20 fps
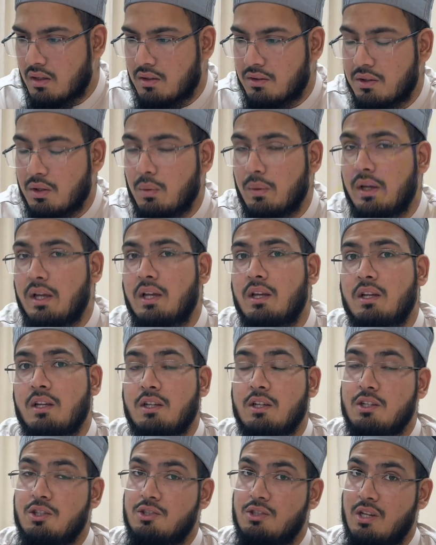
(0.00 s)
The way
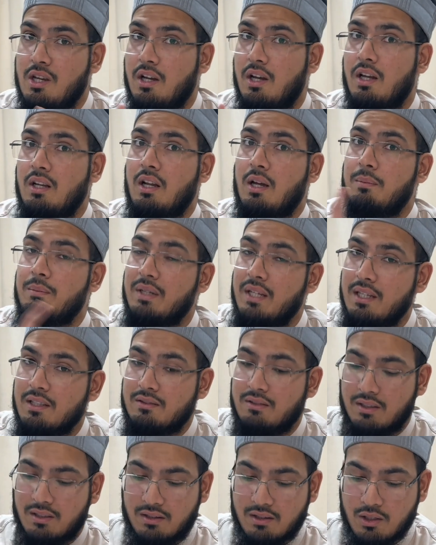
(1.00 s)
Shaykh
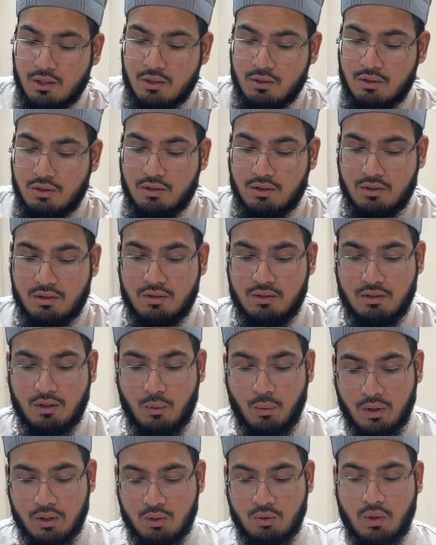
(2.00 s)
al-Amriti, the
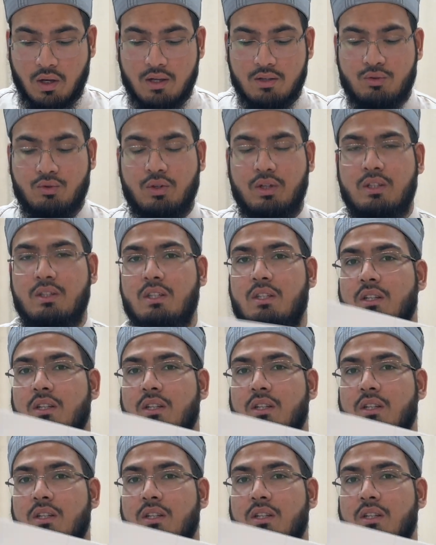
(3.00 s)
one who has written the